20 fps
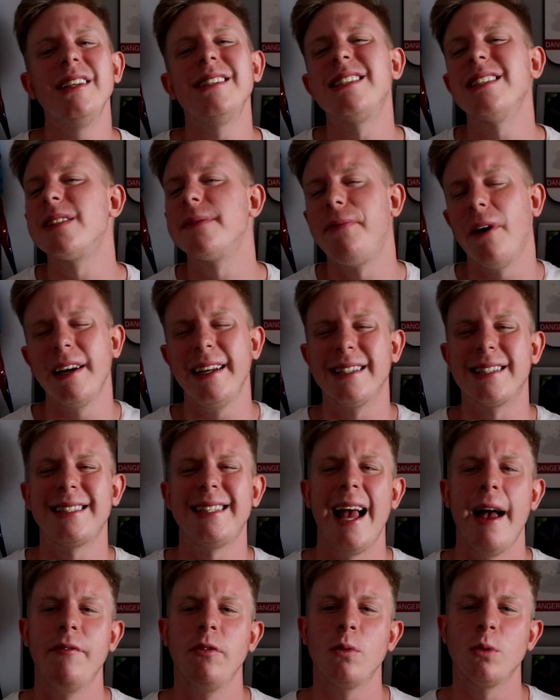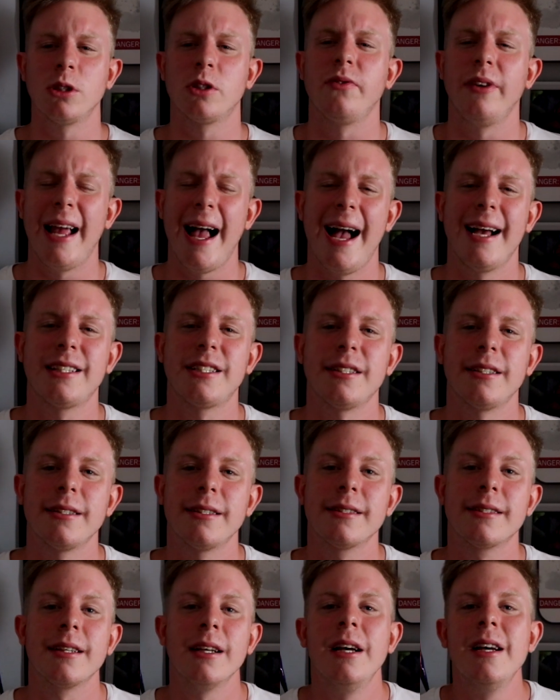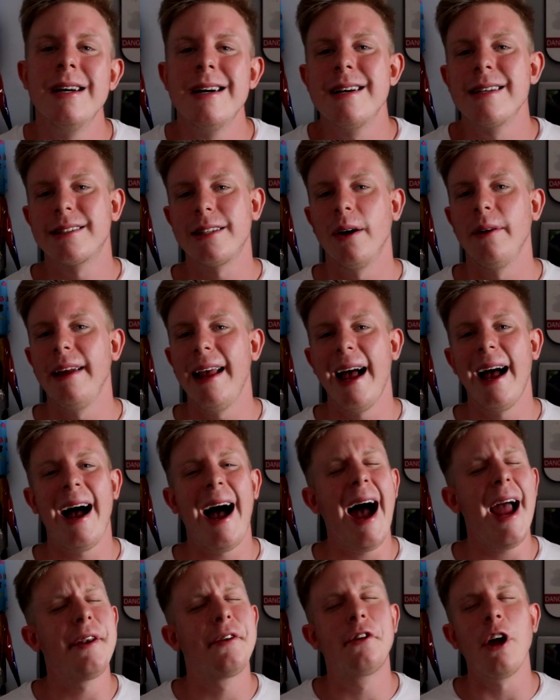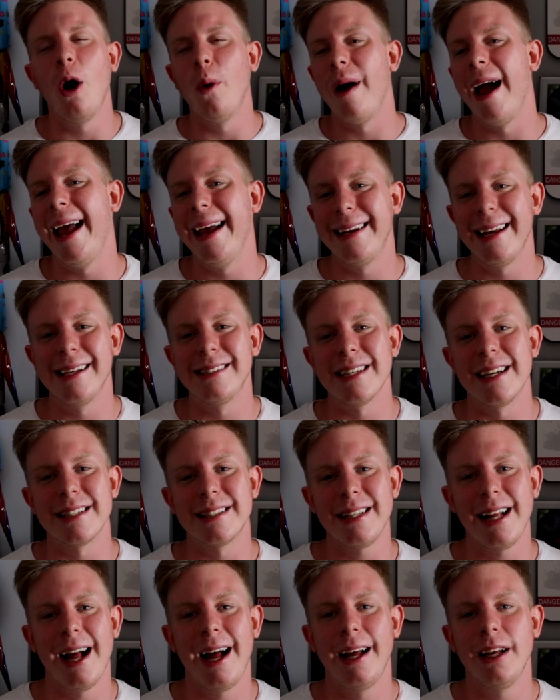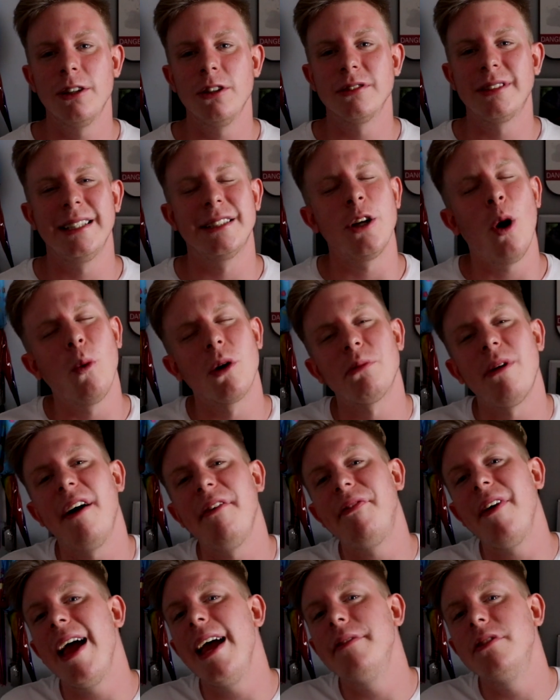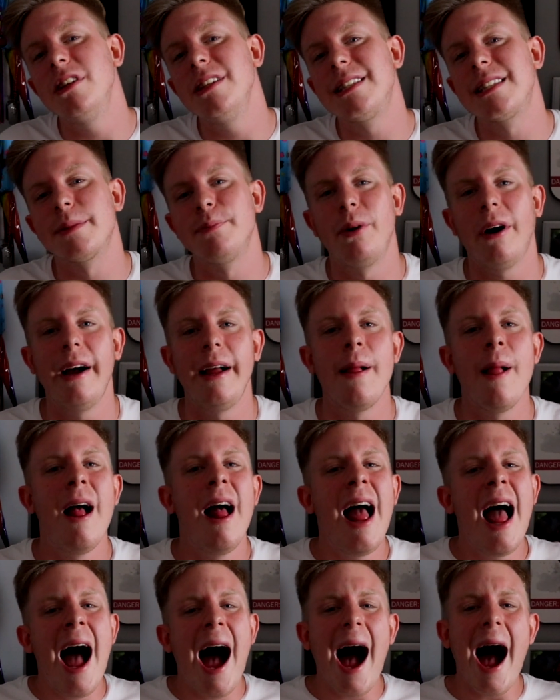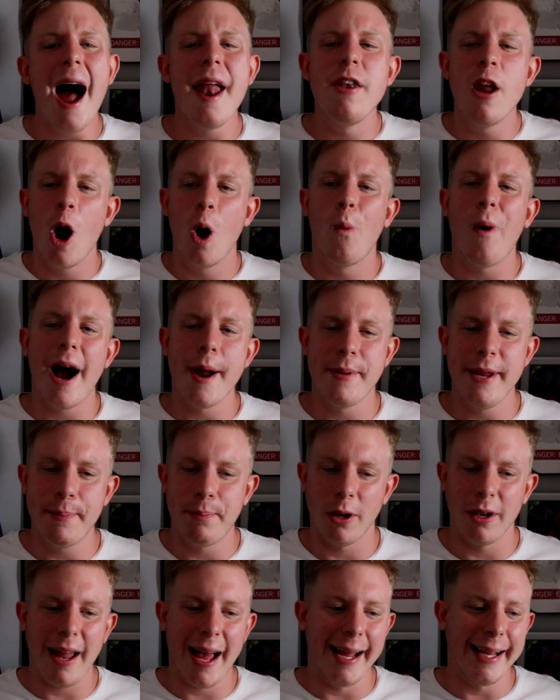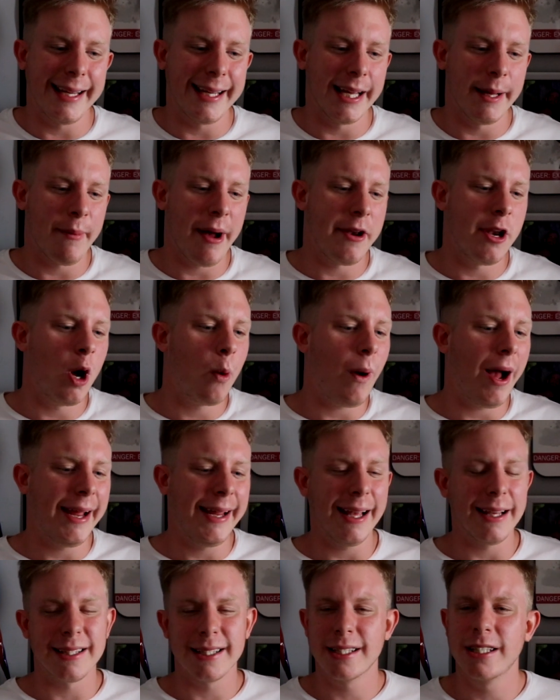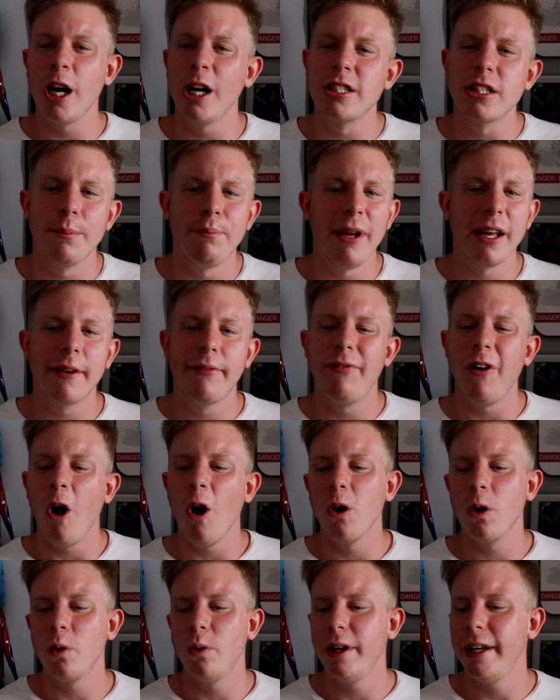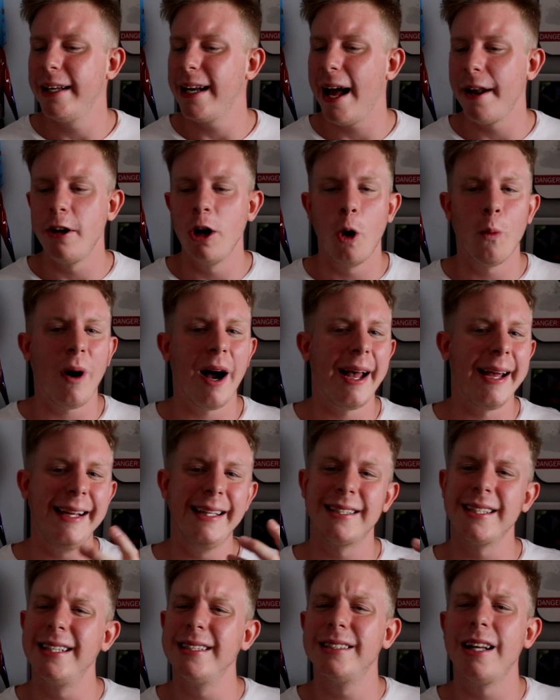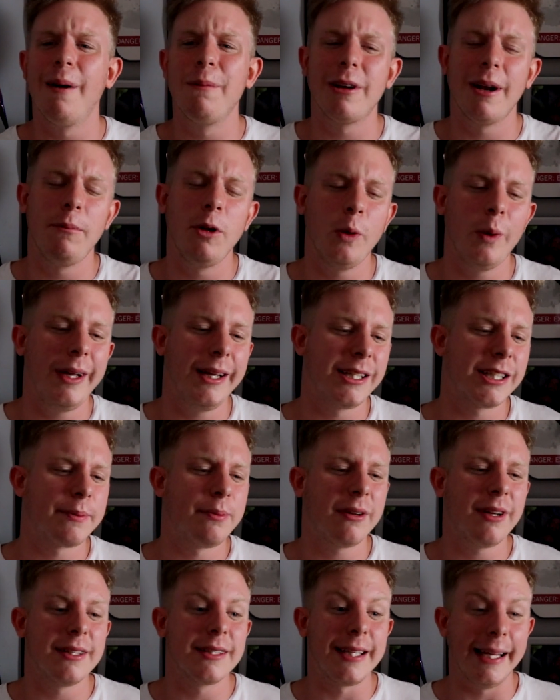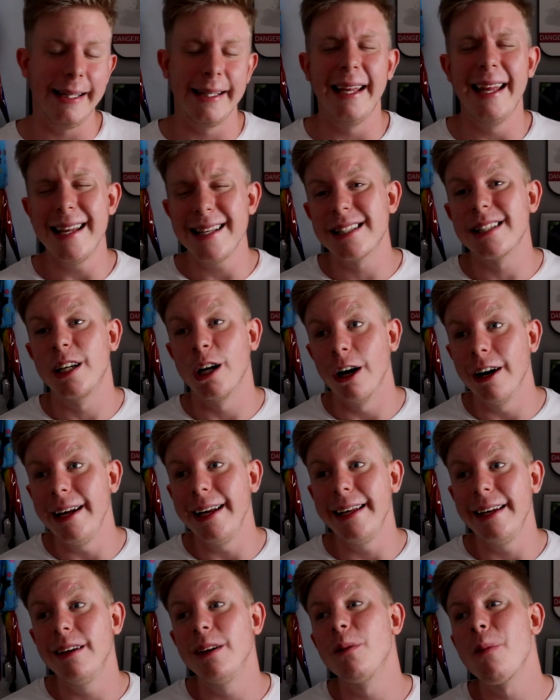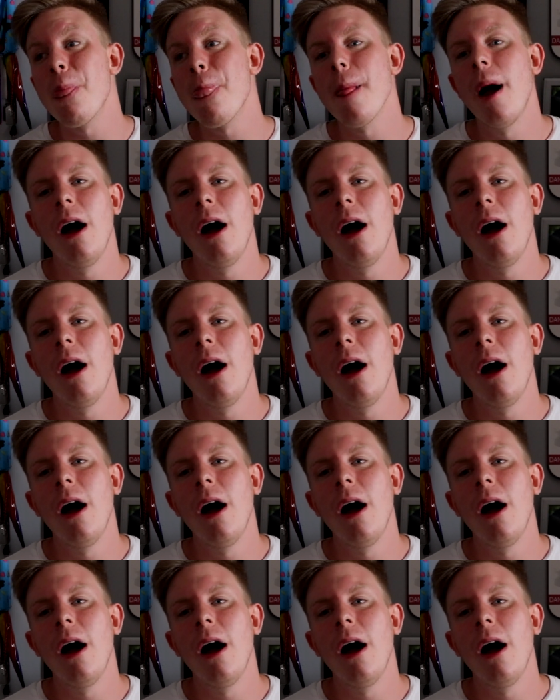It's just funny to see everyone's reactions. So yeah, I don't hate AJ Styles. He's not one of my favorites, but I know why people like him. I know why he has such a big following. I know why he's in WWE, just because he is good.